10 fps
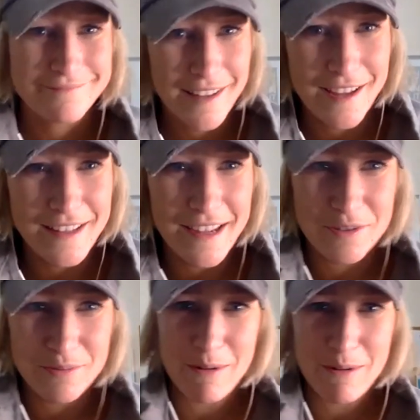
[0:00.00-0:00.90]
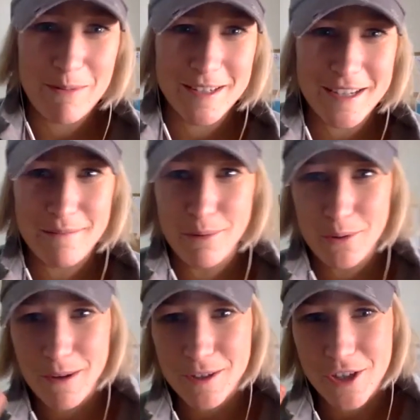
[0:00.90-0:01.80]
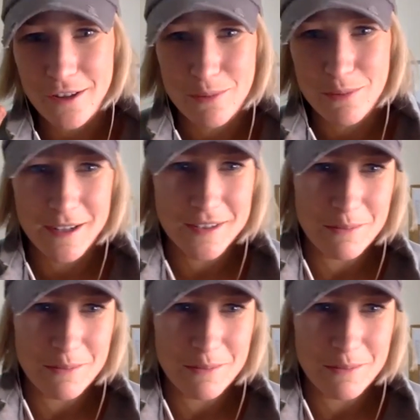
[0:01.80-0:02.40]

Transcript: and yes, my mom and my dad both bought challenge packs,